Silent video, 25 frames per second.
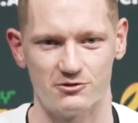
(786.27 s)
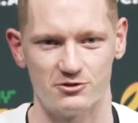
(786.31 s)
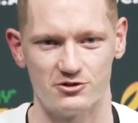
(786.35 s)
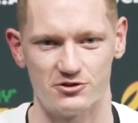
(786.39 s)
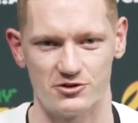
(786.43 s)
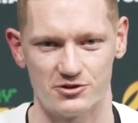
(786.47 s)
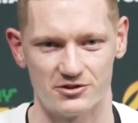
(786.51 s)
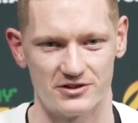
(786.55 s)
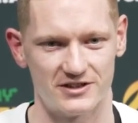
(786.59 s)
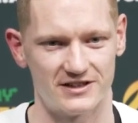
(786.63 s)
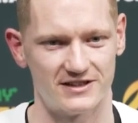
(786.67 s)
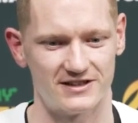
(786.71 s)
he
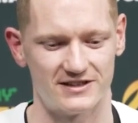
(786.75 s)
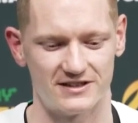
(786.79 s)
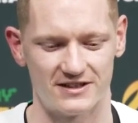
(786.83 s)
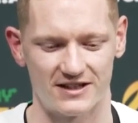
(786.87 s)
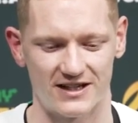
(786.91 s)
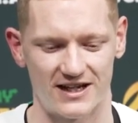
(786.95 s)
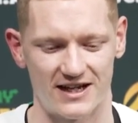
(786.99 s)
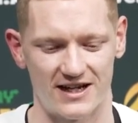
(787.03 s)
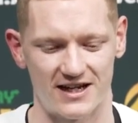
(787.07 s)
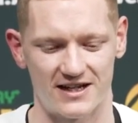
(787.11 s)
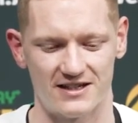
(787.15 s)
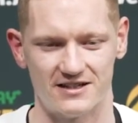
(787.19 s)
was doing it in
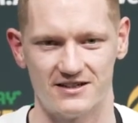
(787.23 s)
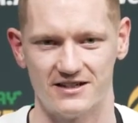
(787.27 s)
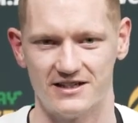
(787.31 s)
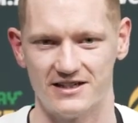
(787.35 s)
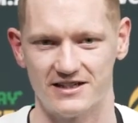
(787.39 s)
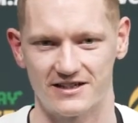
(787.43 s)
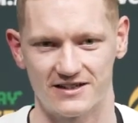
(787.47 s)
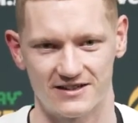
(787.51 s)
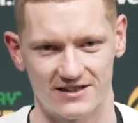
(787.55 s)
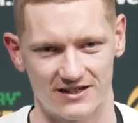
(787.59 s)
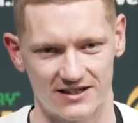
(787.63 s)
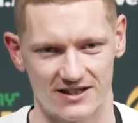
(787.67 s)
the
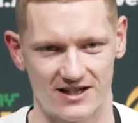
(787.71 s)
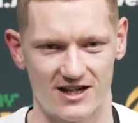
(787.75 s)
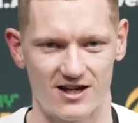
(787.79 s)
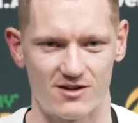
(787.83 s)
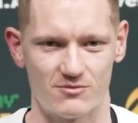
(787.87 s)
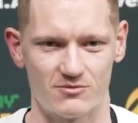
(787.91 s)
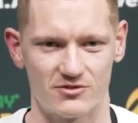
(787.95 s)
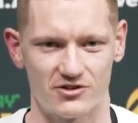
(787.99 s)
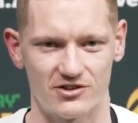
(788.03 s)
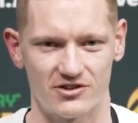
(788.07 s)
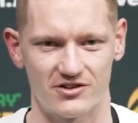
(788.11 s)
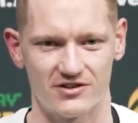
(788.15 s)
A-League and then
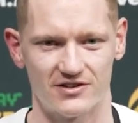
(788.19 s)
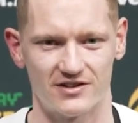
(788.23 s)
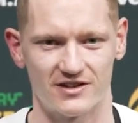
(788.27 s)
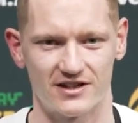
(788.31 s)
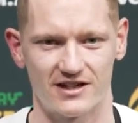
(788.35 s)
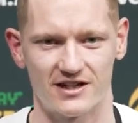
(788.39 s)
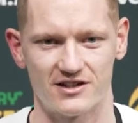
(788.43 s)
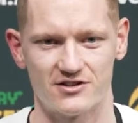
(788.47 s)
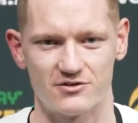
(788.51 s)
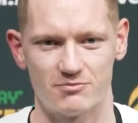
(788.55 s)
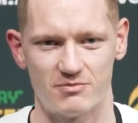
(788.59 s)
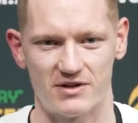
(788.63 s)
comes on
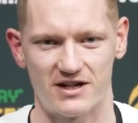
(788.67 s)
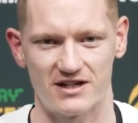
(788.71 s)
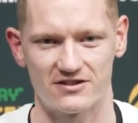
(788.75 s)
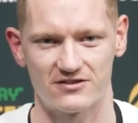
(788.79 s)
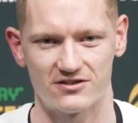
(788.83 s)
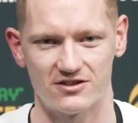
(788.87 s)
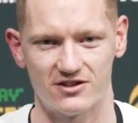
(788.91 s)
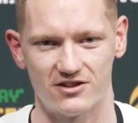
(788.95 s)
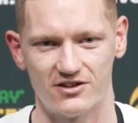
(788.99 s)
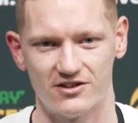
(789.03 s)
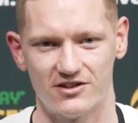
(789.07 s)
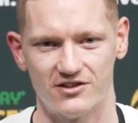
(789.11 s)
against
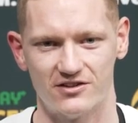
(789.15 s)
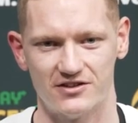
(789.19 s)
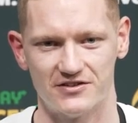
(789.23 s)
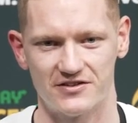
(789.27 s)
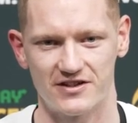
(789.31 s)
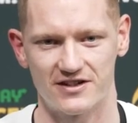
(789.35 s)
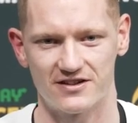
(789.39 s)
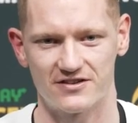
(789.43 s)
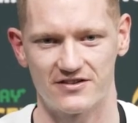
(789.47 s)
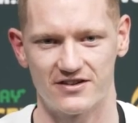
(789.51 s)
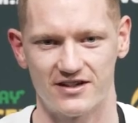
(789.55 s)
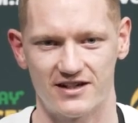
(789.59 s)
Barcelona and
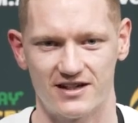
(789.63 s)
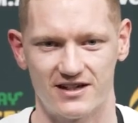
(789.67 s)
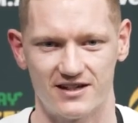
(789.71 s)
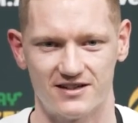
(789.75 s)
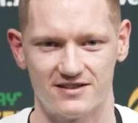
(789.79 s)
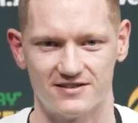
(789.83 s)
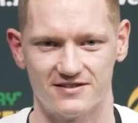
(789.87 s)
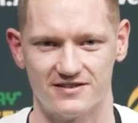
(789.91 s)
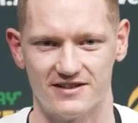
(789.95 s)
does that.